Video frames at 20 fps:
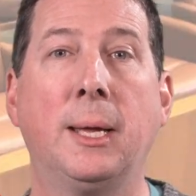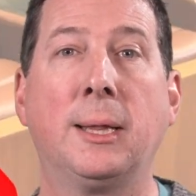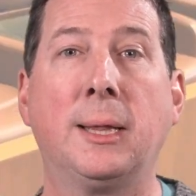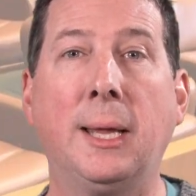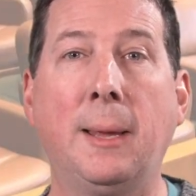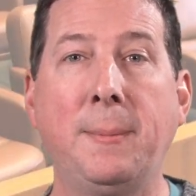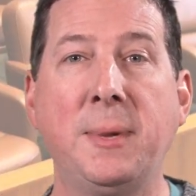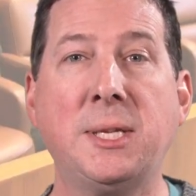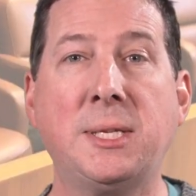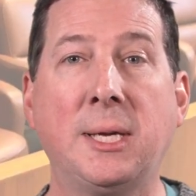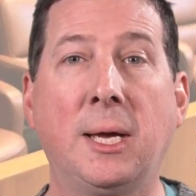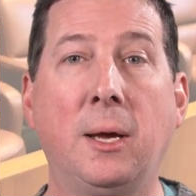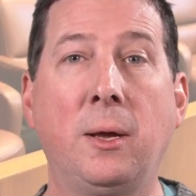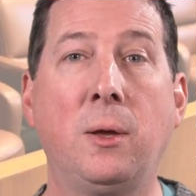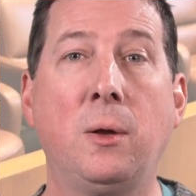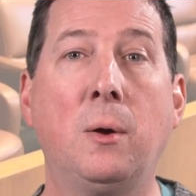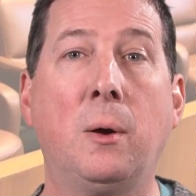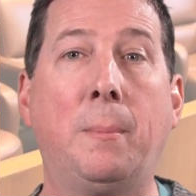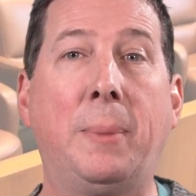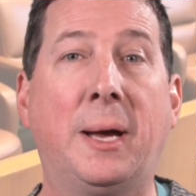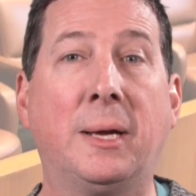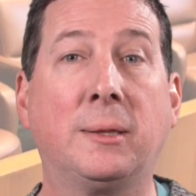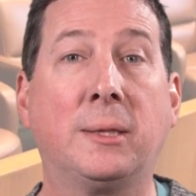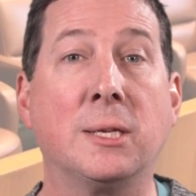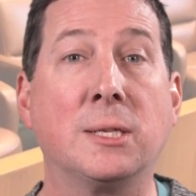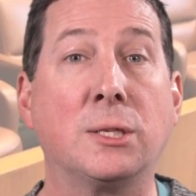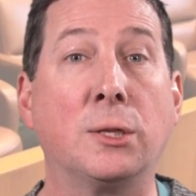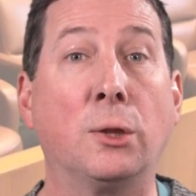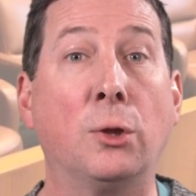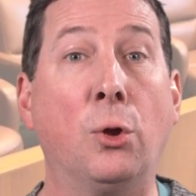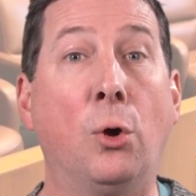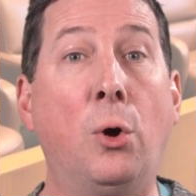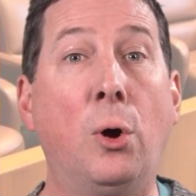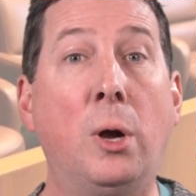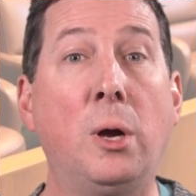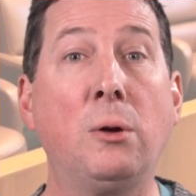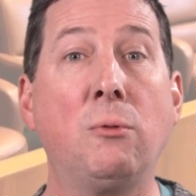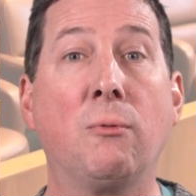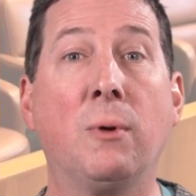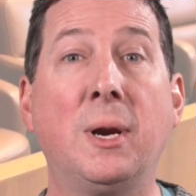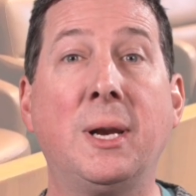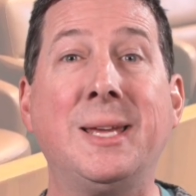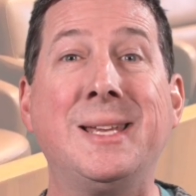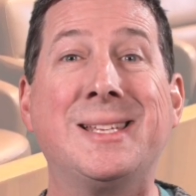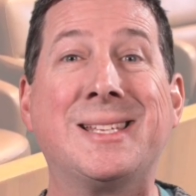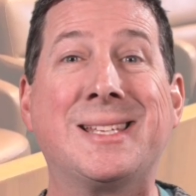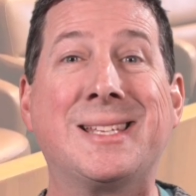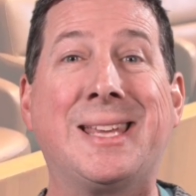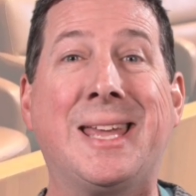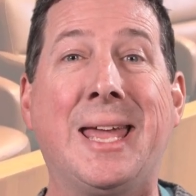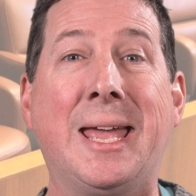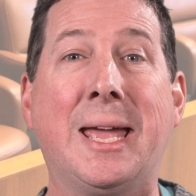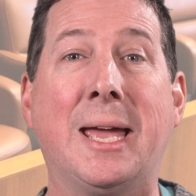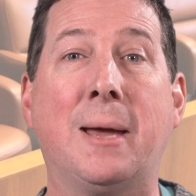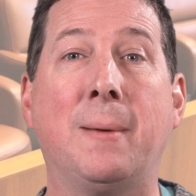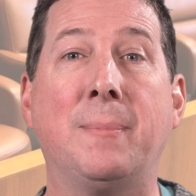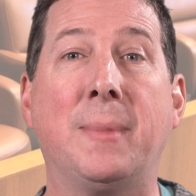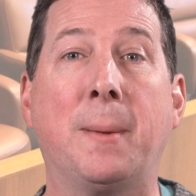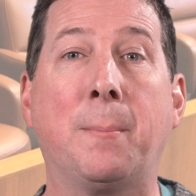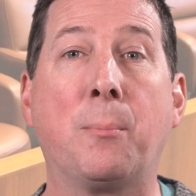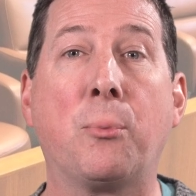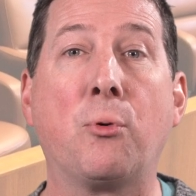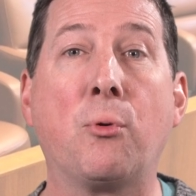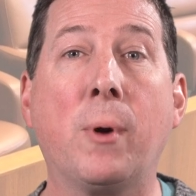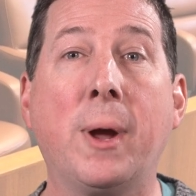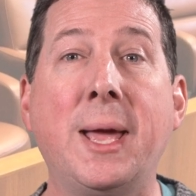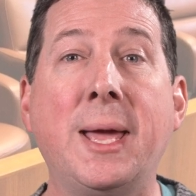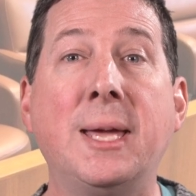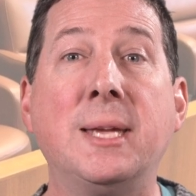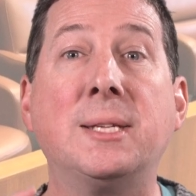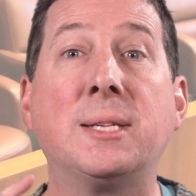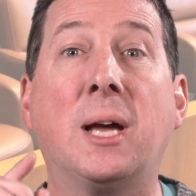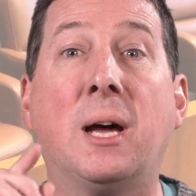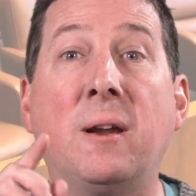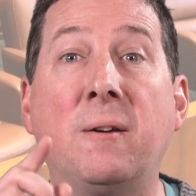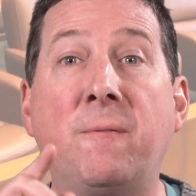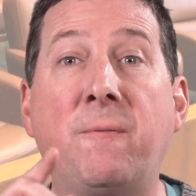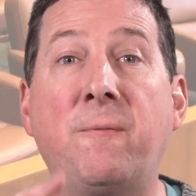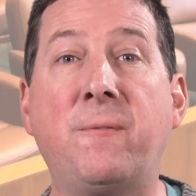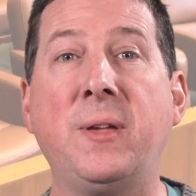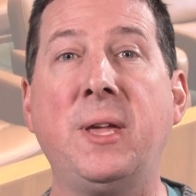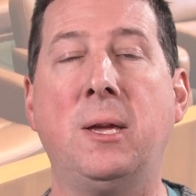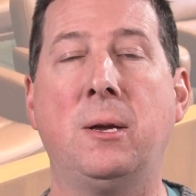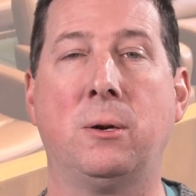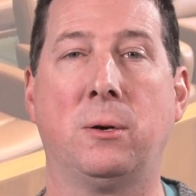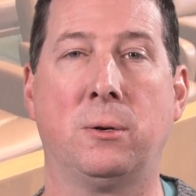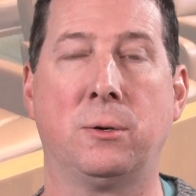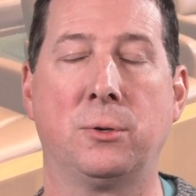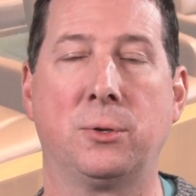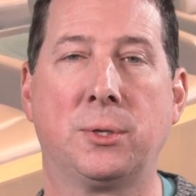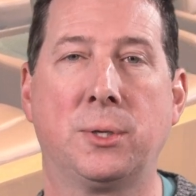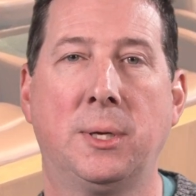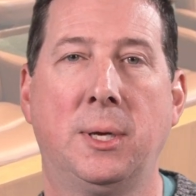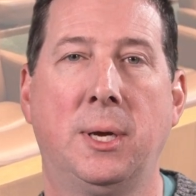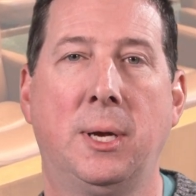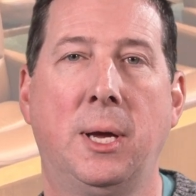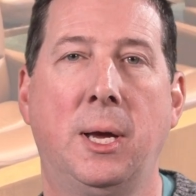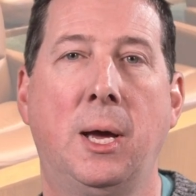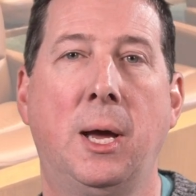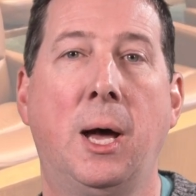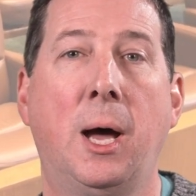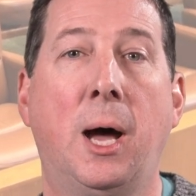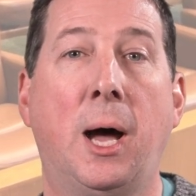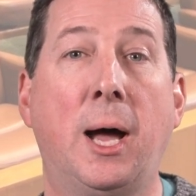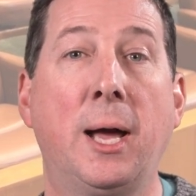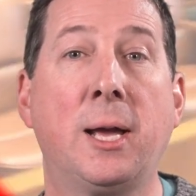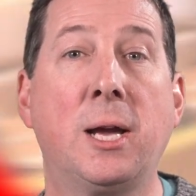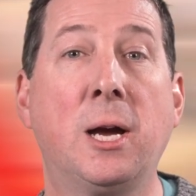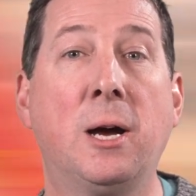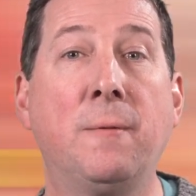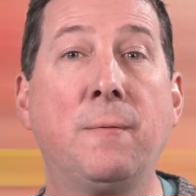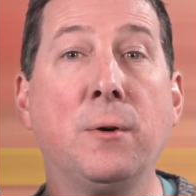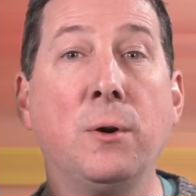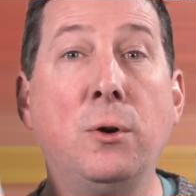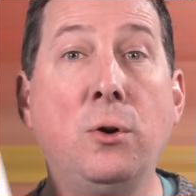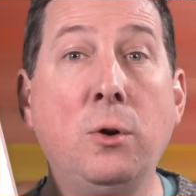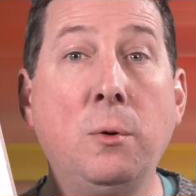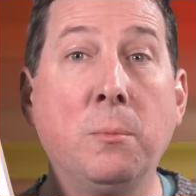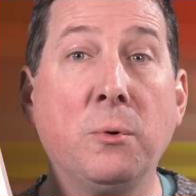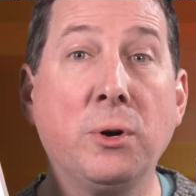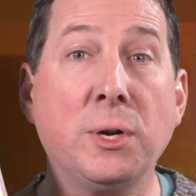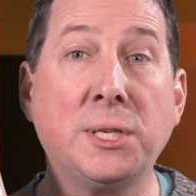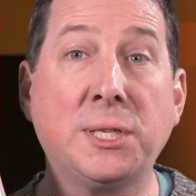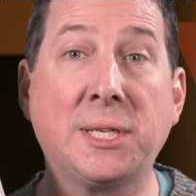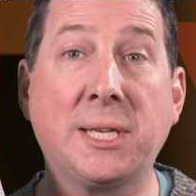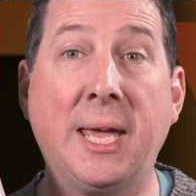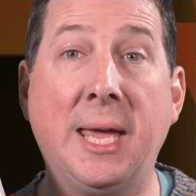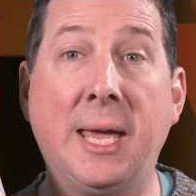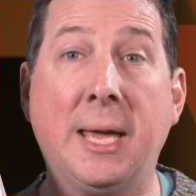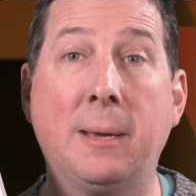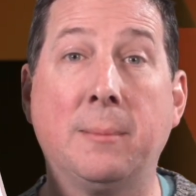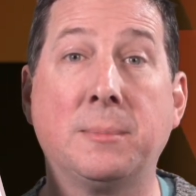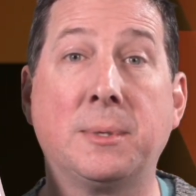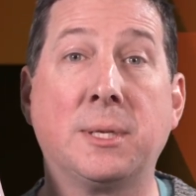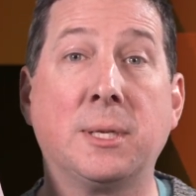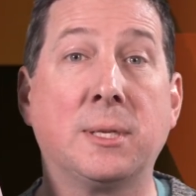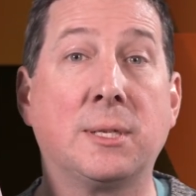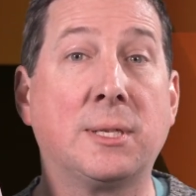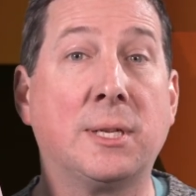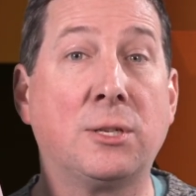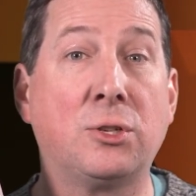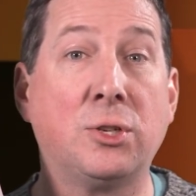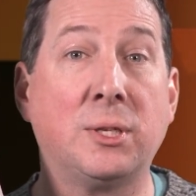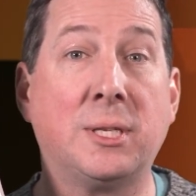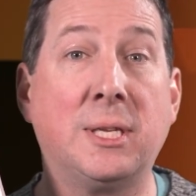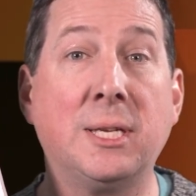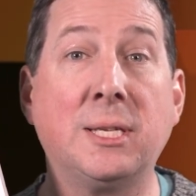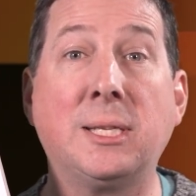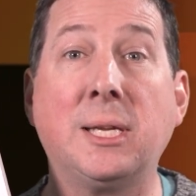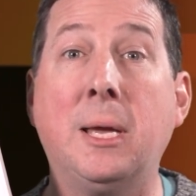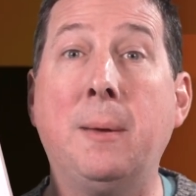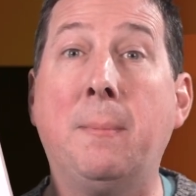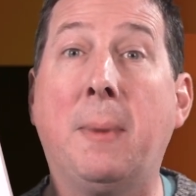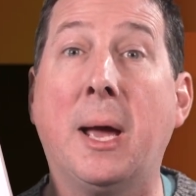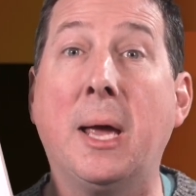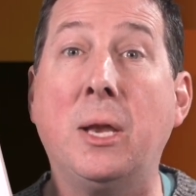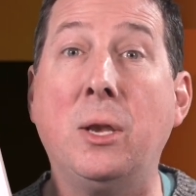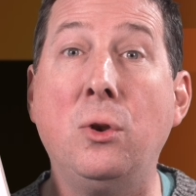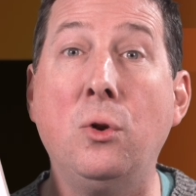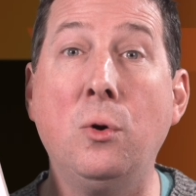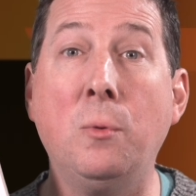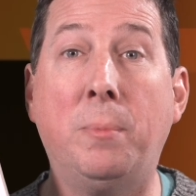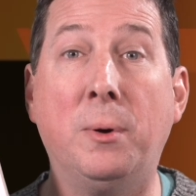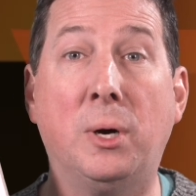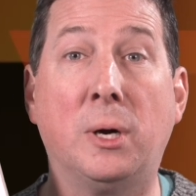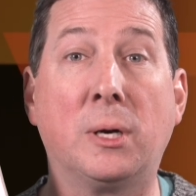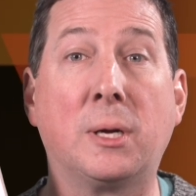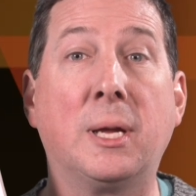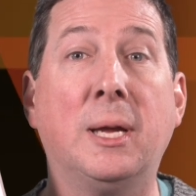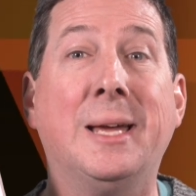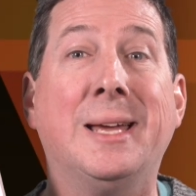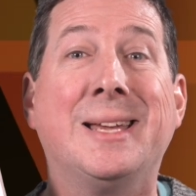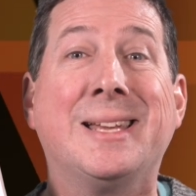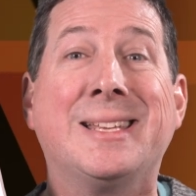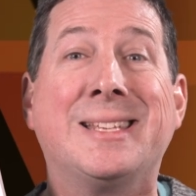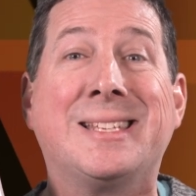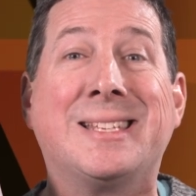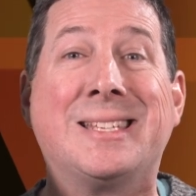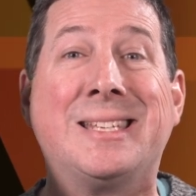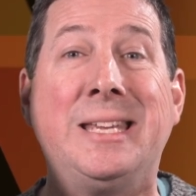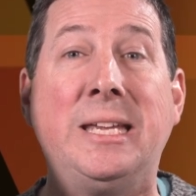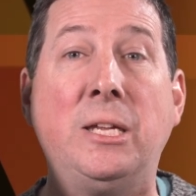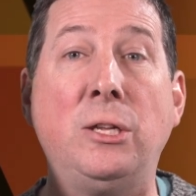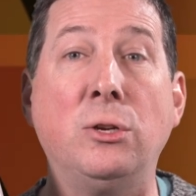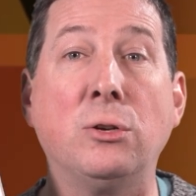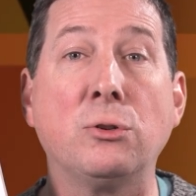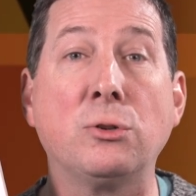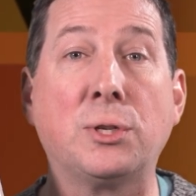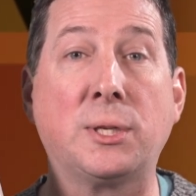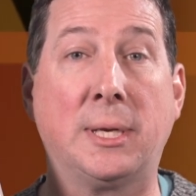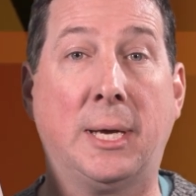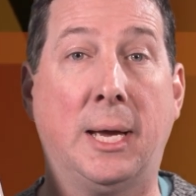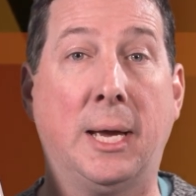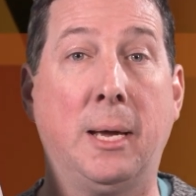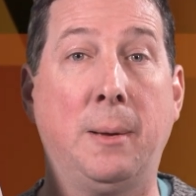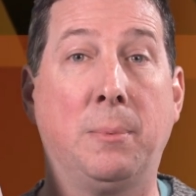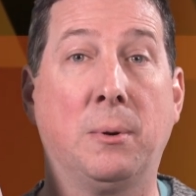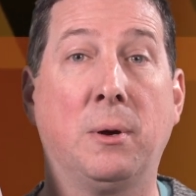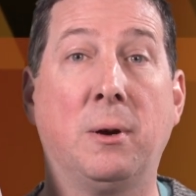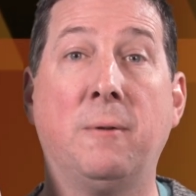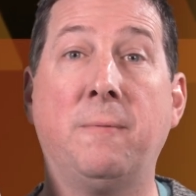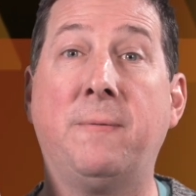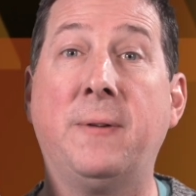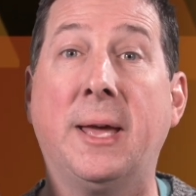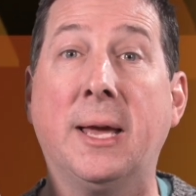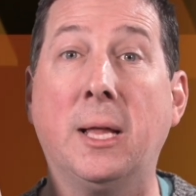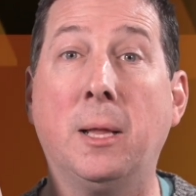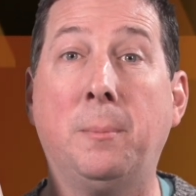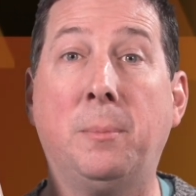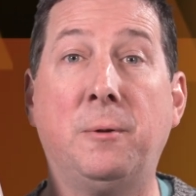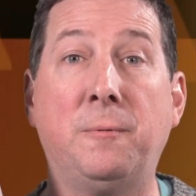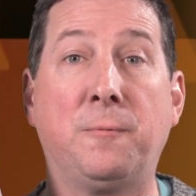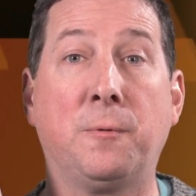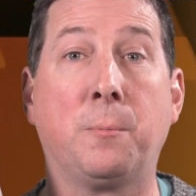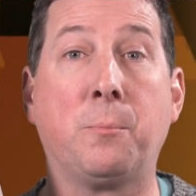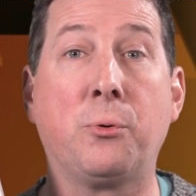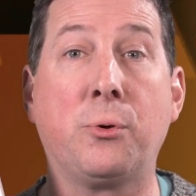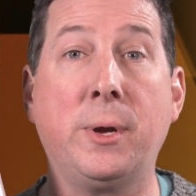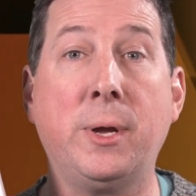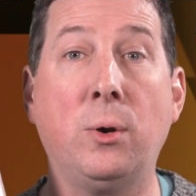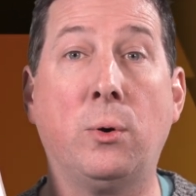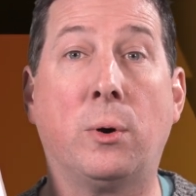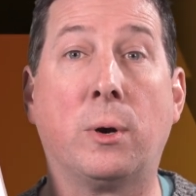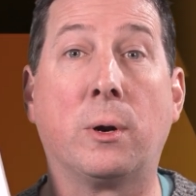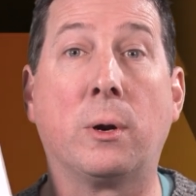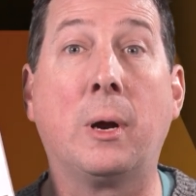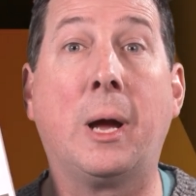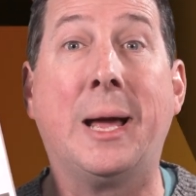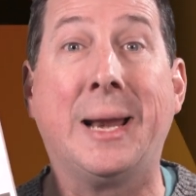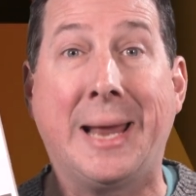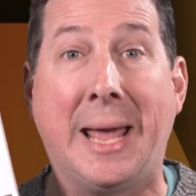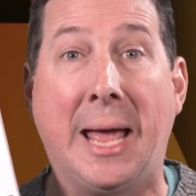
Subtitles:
Let me tell you about this long-running scam that preys on fears. I cover numerous scams such as this in my new book, Senior Cyber, available for pre-order on